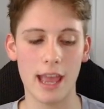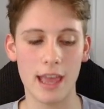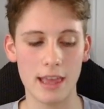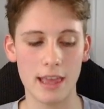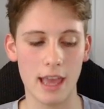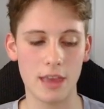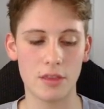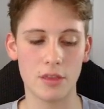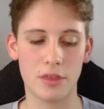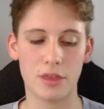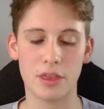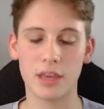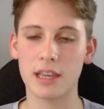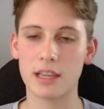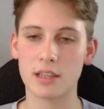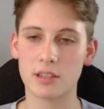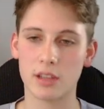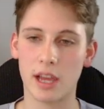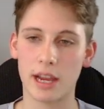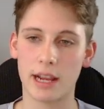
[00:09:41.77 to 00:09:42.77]
and the thing
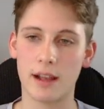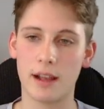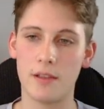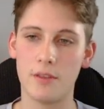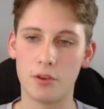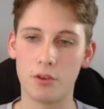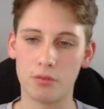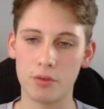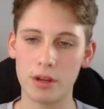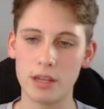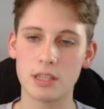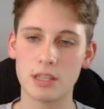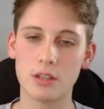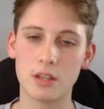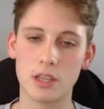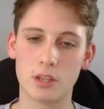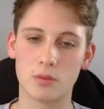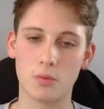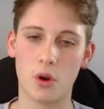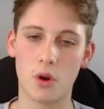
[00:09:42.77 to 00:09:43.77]
is, like, the reason
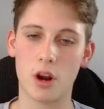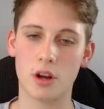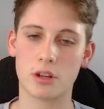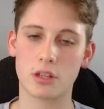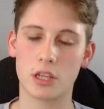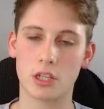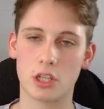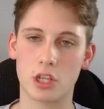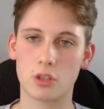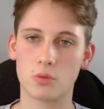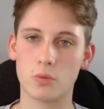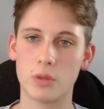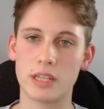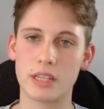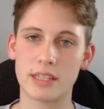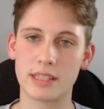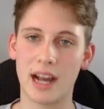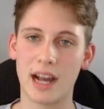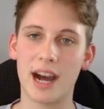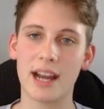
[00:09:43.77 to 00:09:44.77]
this works is because we
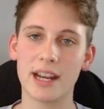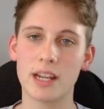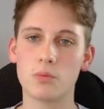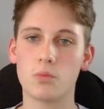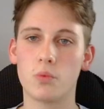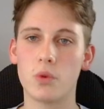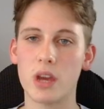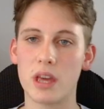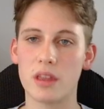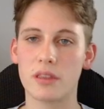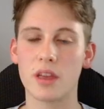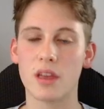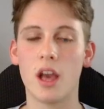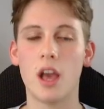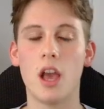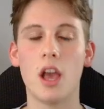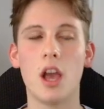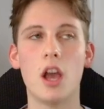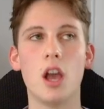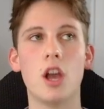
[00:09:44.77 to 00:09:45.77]
started with
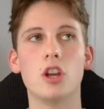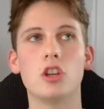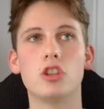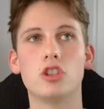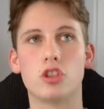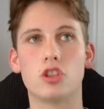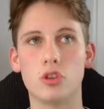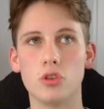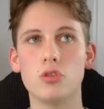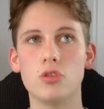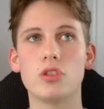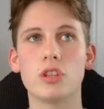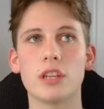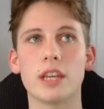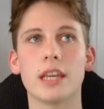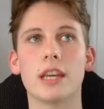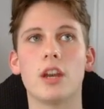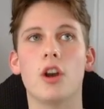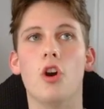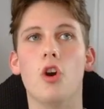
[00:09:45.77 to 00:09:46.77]

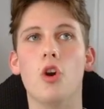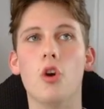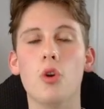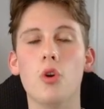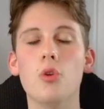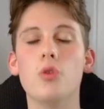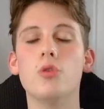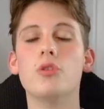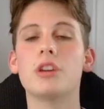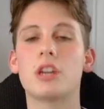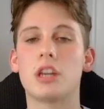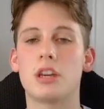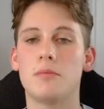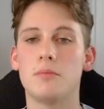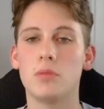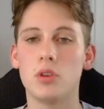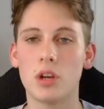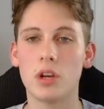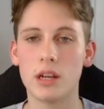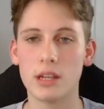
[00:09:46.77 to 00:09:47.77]
choosing who the
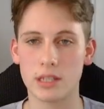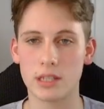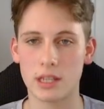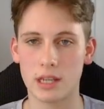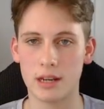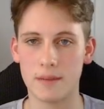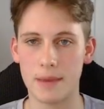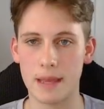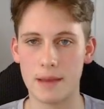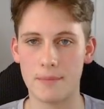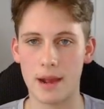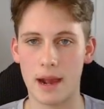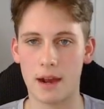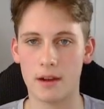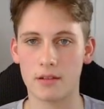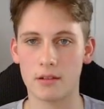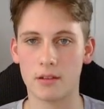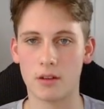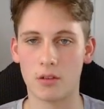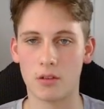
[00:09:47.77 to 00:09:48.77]
community is going to be about.
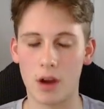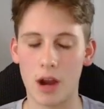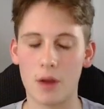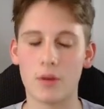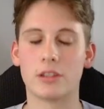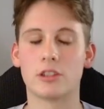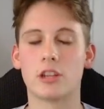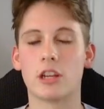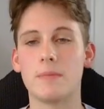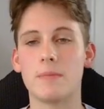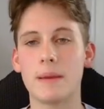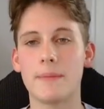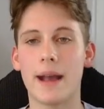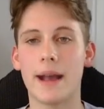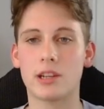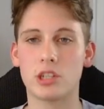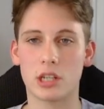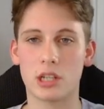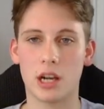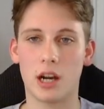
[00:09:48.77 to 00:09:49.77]
All right, it's going to be
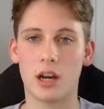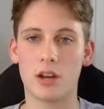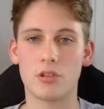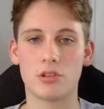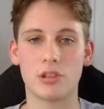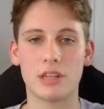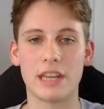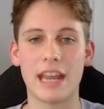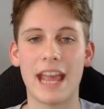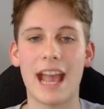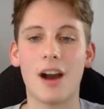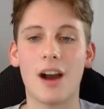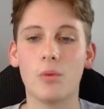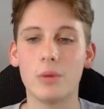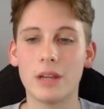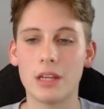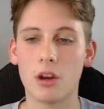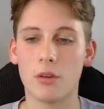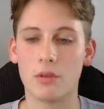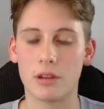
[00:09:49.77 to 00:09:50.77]
about Chicanos. Now we
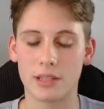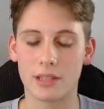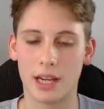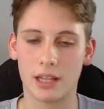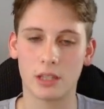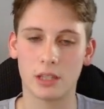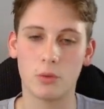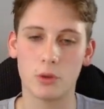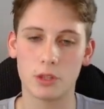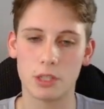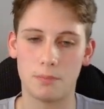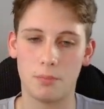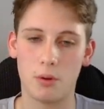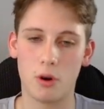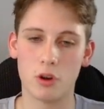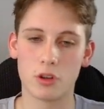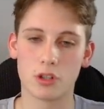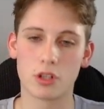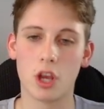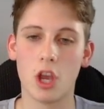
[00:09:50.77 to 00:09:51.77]
know exactly what to
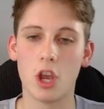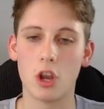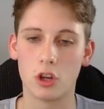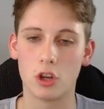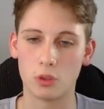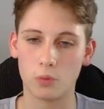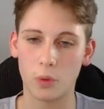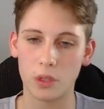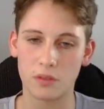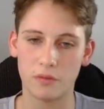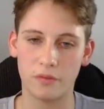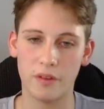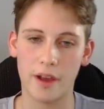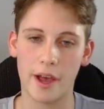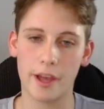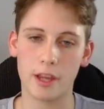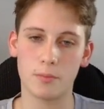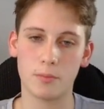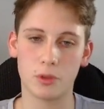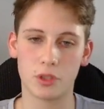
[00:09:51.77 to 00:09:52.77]
post, because what's
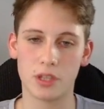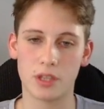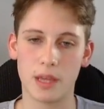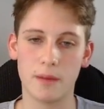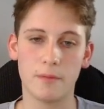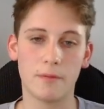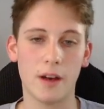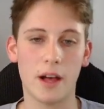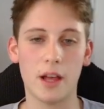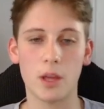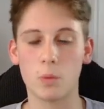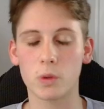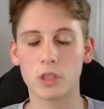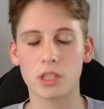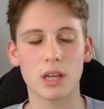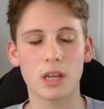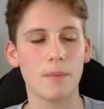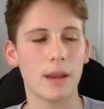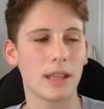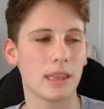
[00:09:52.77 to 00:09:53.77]
valuable to them, value, what's
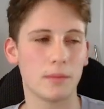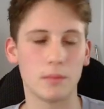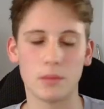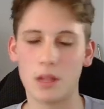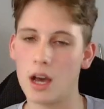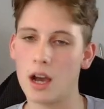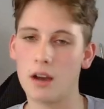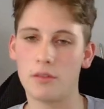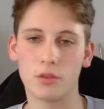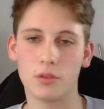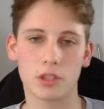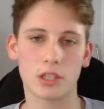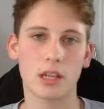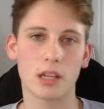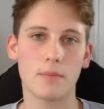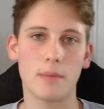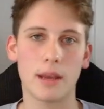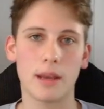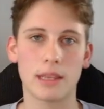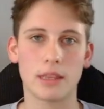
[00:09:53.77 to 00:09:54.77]
going to make them laugh, what's going to
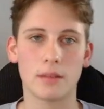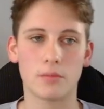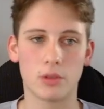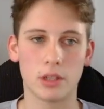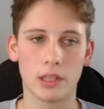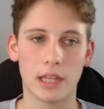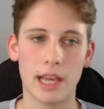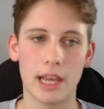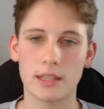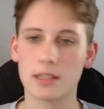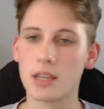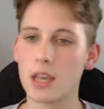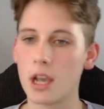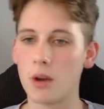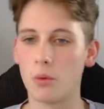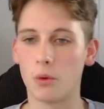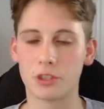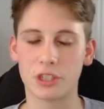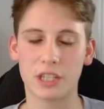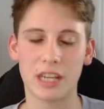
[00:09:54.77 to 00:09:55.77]
make them relate,
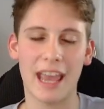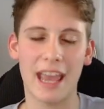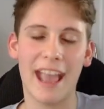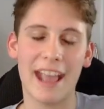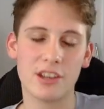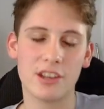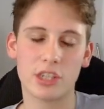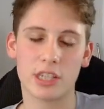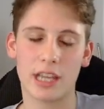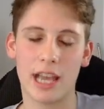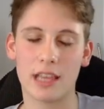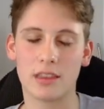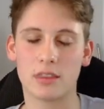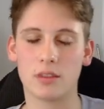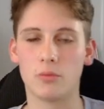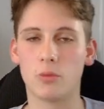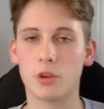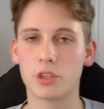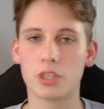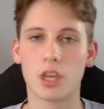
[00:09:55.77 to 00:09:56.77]
what's going to educate
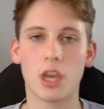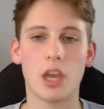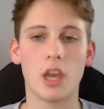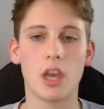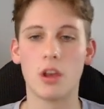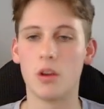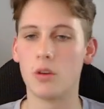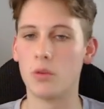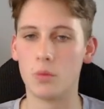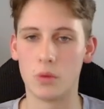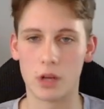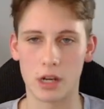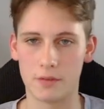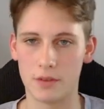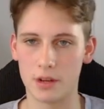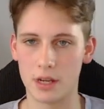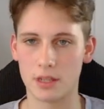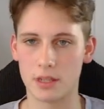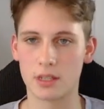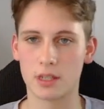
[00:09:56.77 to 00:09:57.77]
them, what's whatever
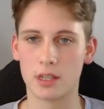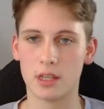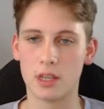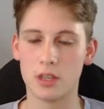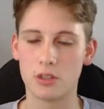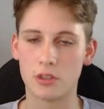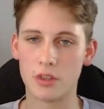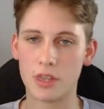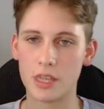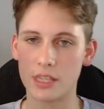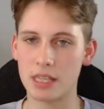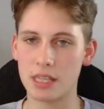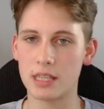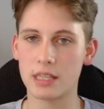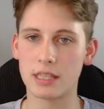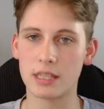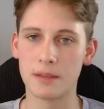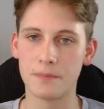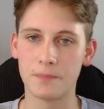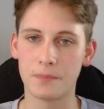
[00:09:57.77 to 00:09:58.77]
it is. So this
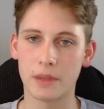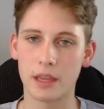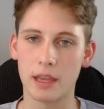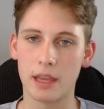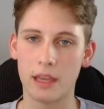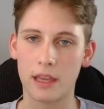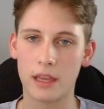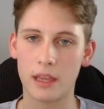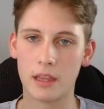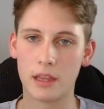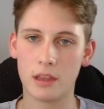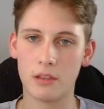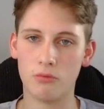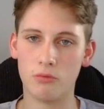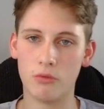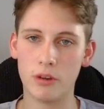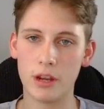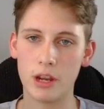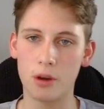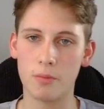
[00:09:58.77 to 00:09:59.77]
is
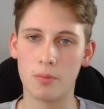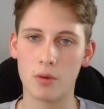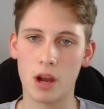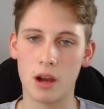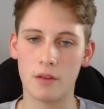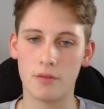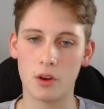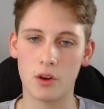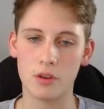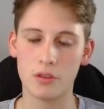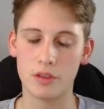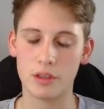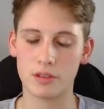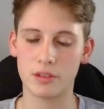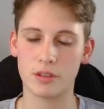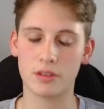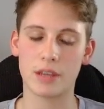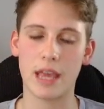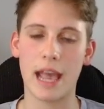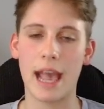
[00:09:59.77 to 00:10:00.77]
Rio Bravo, this
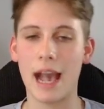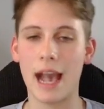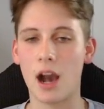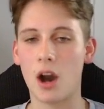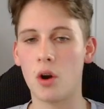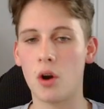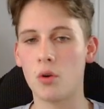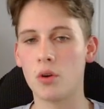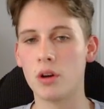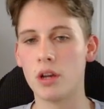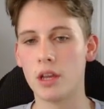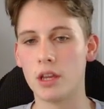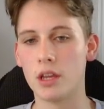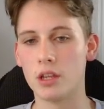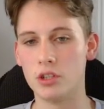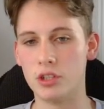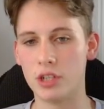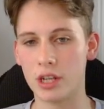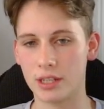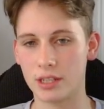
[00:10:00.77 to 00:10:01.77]
is how
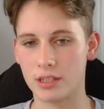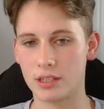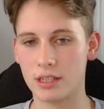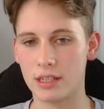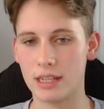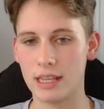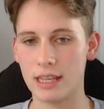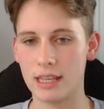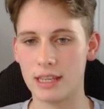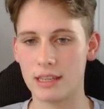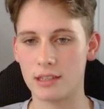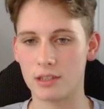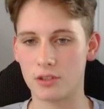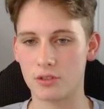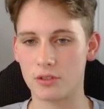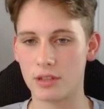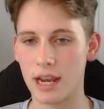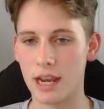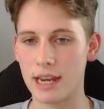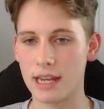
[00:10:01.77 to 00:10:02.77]
Justin is
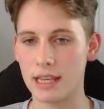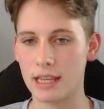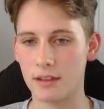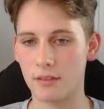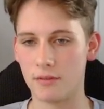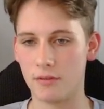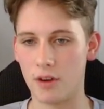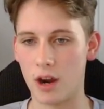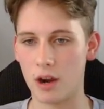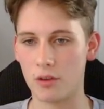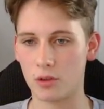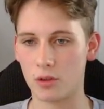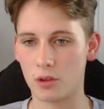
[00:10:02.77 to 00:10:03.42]
creating viral